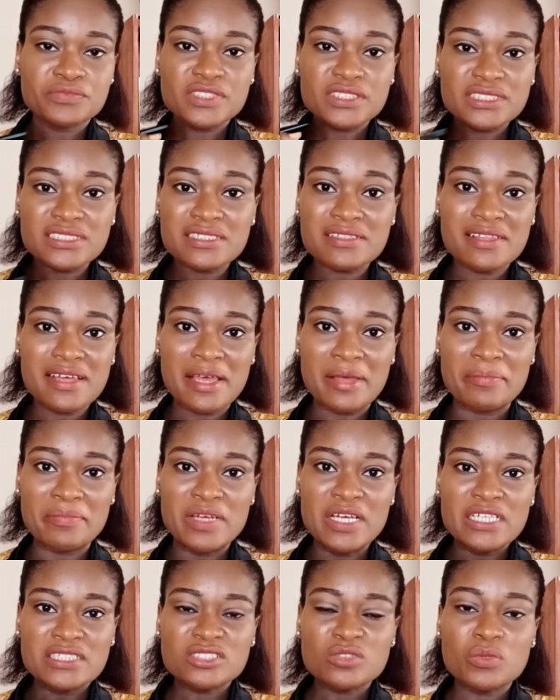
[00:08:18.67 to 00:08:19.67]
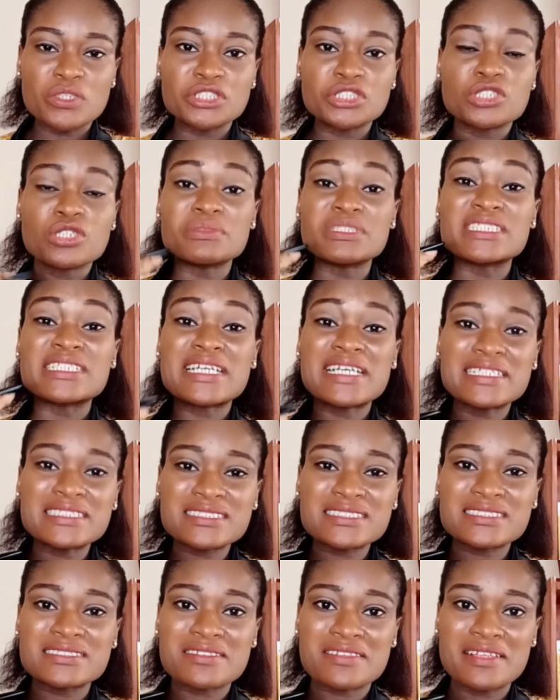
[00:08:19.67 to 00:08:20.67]
to them. So when you communicate
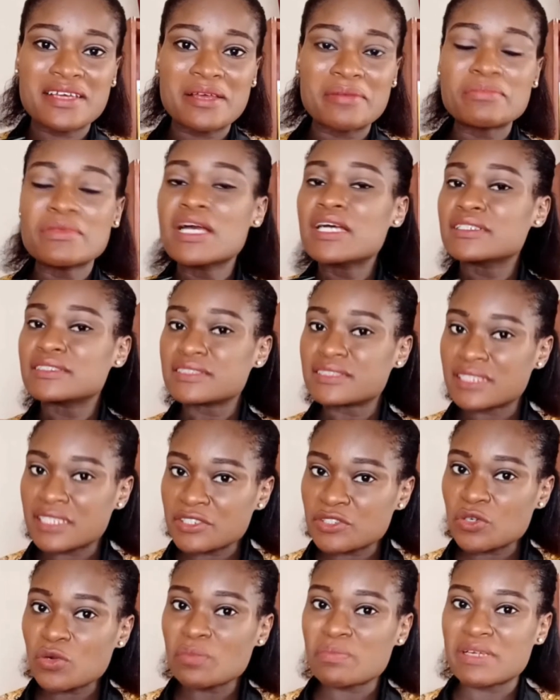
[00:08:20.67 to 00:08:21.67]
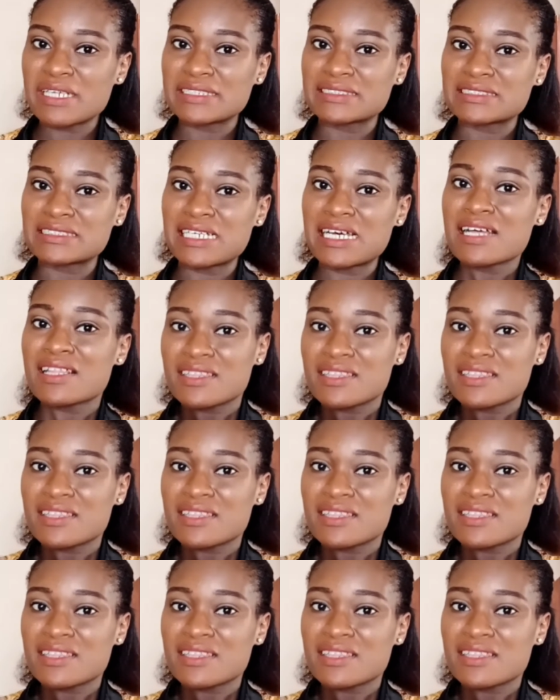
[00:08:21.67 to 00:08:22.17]
to them, they know better.